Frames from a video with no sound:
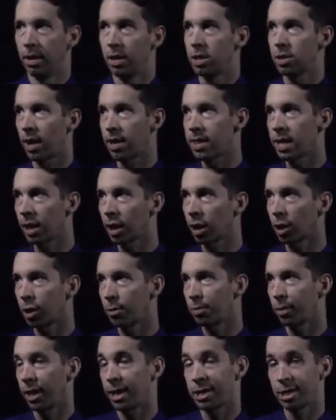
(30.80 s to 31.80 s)
So I think a
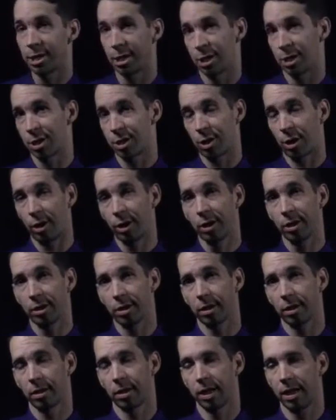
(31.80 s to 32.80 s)
good place to
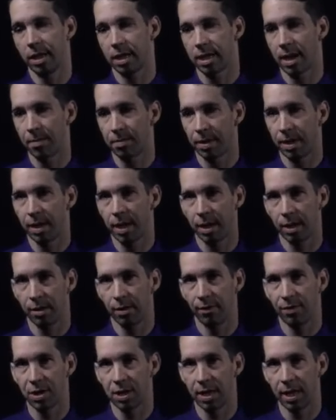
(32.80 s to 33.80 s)
start is something that
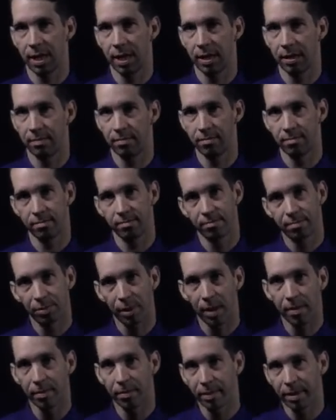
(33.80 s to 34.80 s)
you've seen
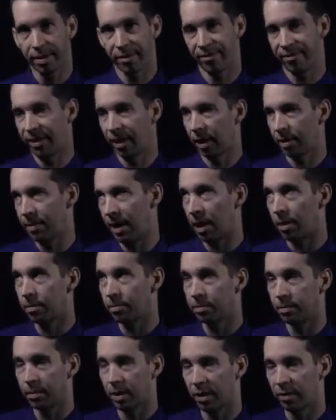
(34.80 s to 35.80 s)
probably a fair
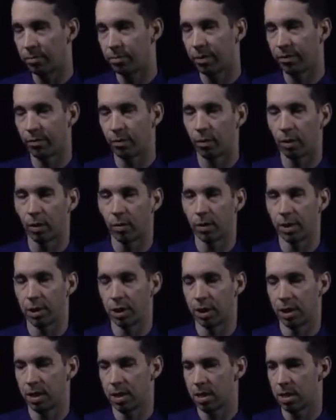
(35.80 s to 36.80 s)
amount of before,
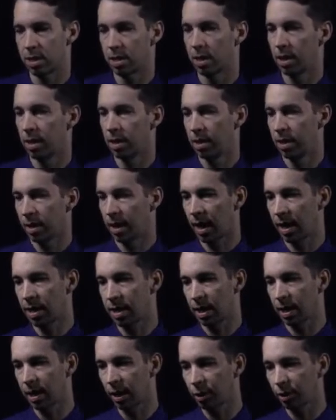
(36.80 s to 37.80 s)
which is kind of
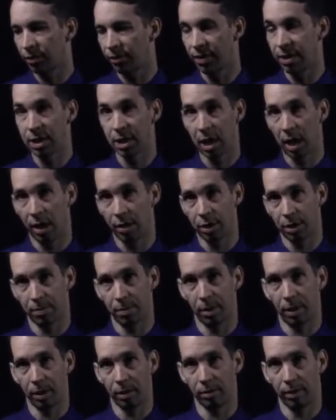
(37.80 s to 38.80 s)
the electrophysiology
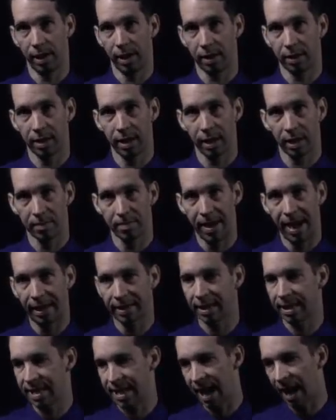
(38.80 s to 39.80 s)
part, right? Thinking
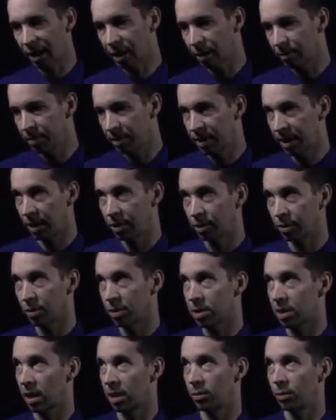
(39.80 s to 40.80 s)
back to the action
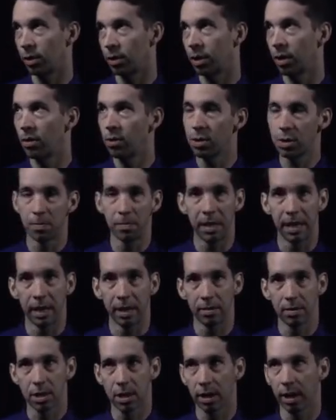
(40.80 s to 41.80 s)
potentials, kind of what those
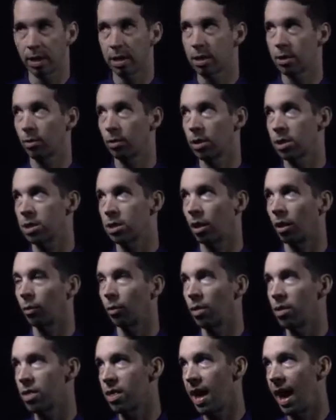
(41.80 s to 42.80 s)
mean. So let's sort of start
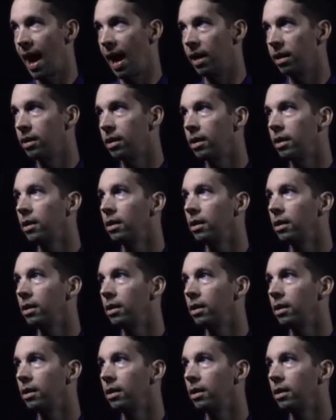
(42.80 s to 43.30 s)
with that.